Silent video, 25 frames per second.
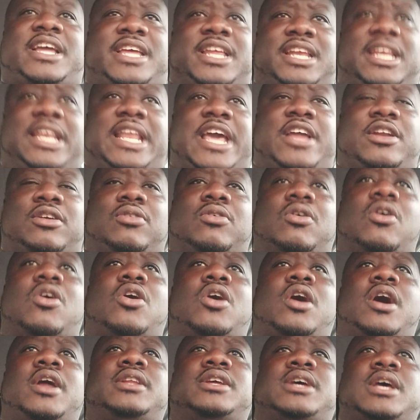can later
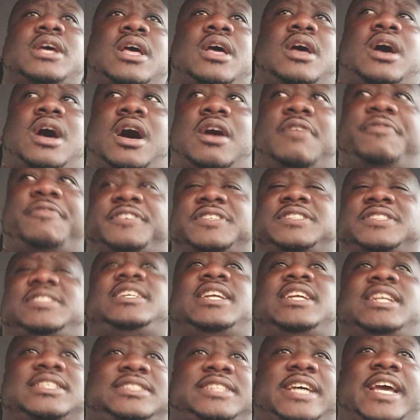on
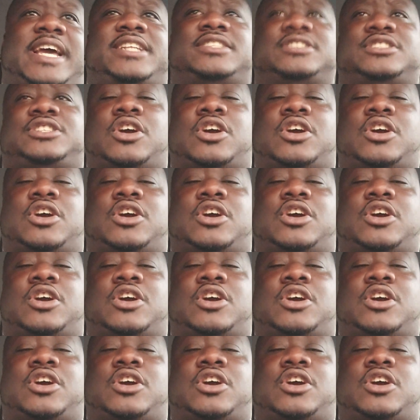facilitate and